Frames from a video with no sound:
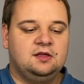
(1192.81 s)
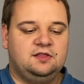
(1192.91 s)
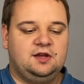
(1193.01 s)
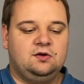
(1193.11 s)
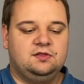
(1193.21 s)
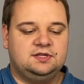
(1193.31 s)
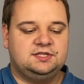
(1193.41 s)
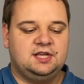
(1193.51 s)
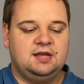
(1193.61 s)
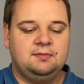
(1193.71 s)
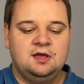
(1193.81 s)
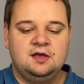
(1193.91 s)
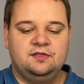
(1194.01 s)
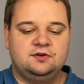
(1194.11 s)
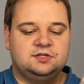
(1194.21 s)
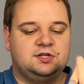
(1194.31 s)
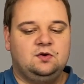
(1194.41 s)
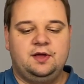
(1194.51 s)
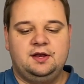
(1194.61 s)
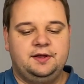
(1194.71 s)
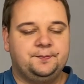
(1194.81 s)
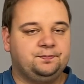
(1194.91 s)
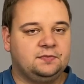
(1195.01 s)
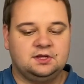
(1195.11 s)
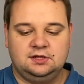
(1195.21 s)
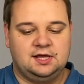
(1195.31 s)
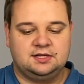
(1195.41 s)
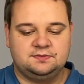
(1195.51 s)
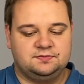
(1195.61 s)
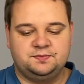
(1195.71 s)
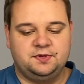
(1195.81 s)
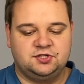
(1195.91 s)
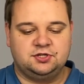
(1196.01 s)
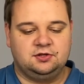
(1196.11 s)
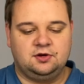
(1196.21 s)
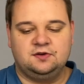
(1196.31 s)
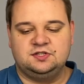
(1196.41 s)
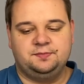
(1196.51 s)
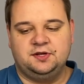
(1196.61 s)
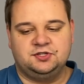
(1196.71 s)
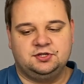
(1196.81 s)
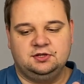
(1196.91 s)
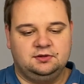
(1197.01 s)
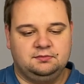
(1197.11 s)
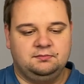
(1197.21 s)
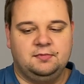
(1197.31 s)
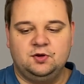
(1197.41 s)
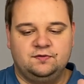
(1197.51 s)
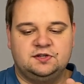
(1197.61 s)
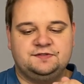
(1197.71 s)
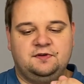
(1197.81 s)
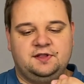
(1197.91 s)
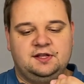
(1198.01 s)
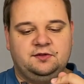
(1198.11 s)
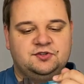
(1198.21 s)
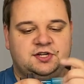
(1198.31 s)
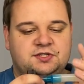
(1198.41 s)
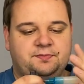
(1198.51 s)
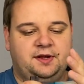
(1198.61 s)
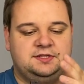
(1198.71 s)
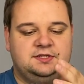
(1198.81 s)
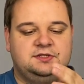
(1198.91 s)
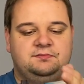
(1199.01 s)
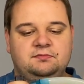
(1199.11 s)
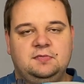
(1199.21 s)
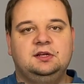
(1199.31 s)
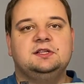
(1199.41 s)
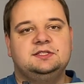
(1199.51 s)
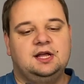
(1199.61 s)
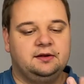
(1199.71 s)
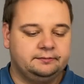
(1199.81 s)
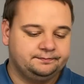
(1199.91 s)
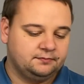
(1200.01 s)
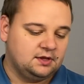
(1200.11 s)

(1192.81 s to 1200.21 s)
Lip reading: They are all the same. There is no any like special curves, special maneuvers for that. You just press it and it's done.